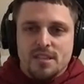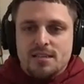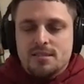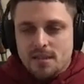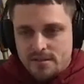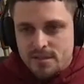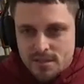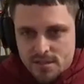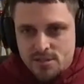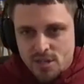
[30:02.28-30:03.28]
that's
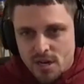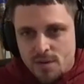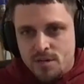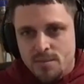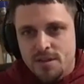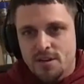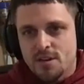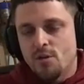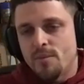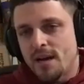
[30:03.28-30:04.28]
obviously their job. You know what I mean? They're going
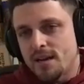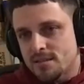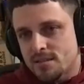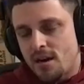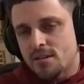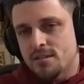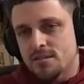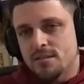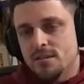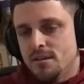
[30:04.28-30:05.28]
to go back and talk
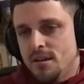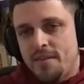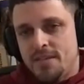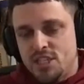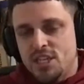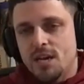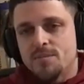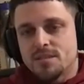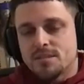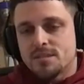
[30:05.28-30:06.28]
to the
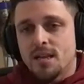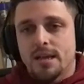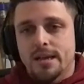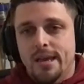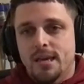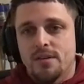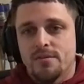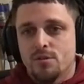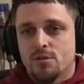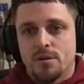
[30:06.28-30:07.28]
GMs and say like, hey,
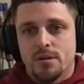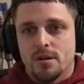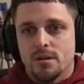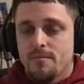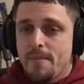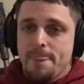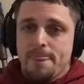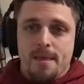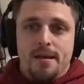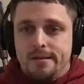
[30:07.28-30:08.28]
Kevin Colbert, like,
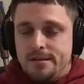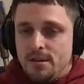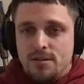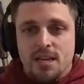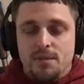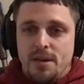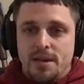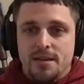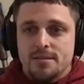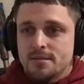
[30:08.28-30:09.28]
Kenny
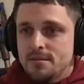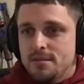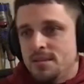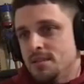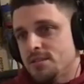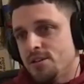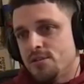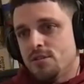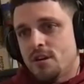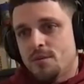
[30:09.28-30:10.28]
Pickett is a
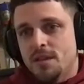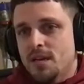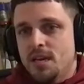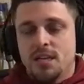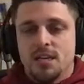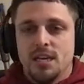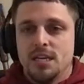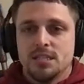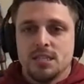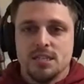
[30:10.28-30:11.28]
turd. You know what I mean? Like
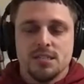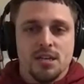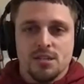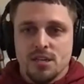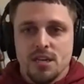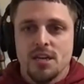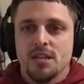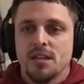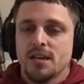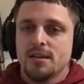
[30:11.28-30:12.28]
he's not a good
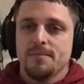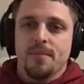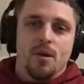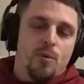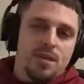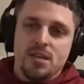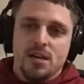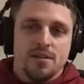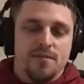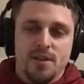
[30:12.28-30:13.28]
kid. Like he's
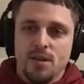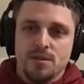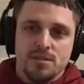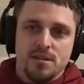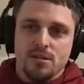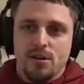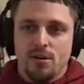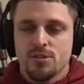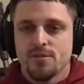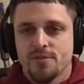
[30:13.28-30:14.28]
not going to fit in with the Steeler
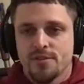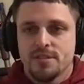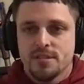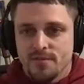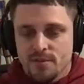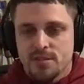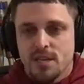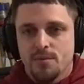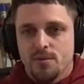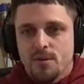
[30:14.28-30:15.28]
culture, for instance, for
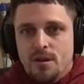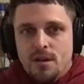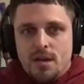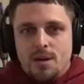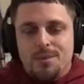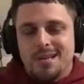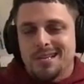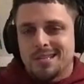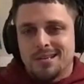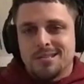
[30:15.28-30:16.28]
example. But
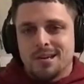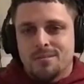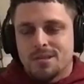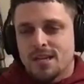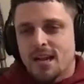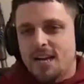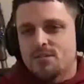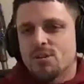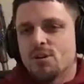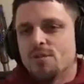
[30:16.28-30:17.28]
that's their job. It's like, I
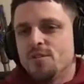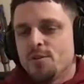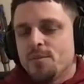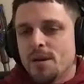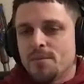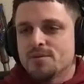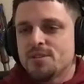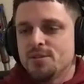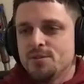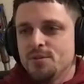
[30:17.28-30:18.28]
don't know if you'll be able
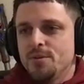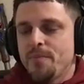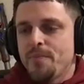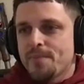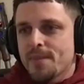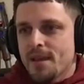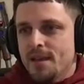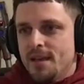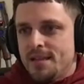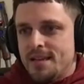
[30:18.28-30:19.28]
to
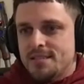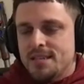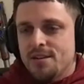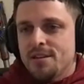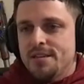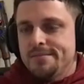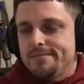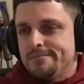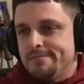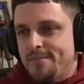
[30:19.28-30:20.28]
necessarily
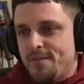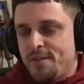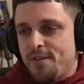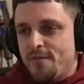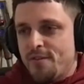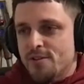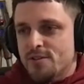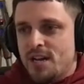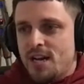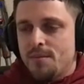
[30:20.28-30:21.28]
for the
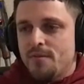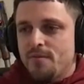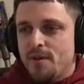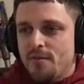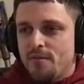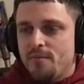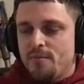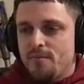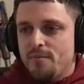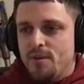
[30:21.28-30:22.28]
first time, if
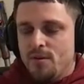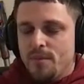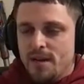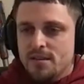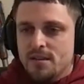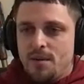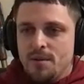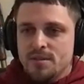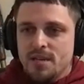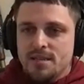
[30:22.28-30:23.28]
Mike
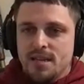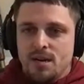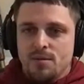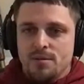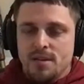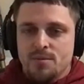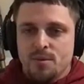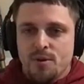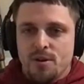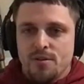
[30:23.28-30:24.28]
Tomlin sat down with
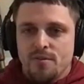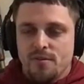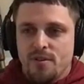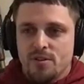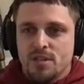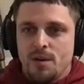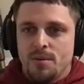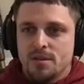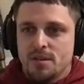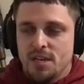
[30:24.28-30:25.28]
Desmond Ritter for the first time,
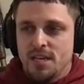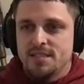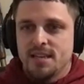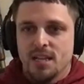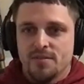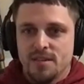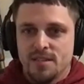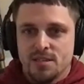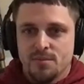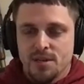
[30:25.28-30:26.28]
and could he tell if
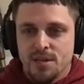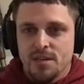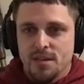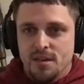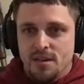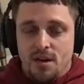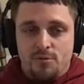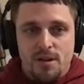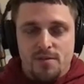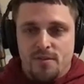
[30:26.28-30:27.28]
he's going to be a
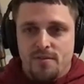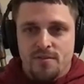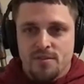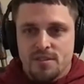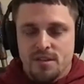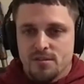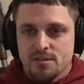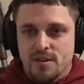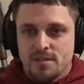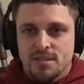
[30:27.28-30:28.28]
right fit for the
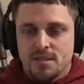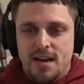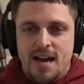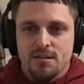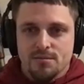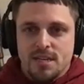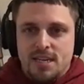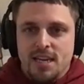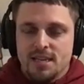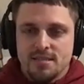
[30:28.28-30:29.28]
Steelers right down there? I don't think
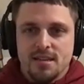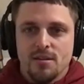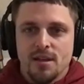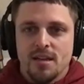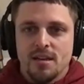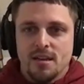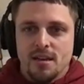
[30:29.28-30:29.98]
he can tell that.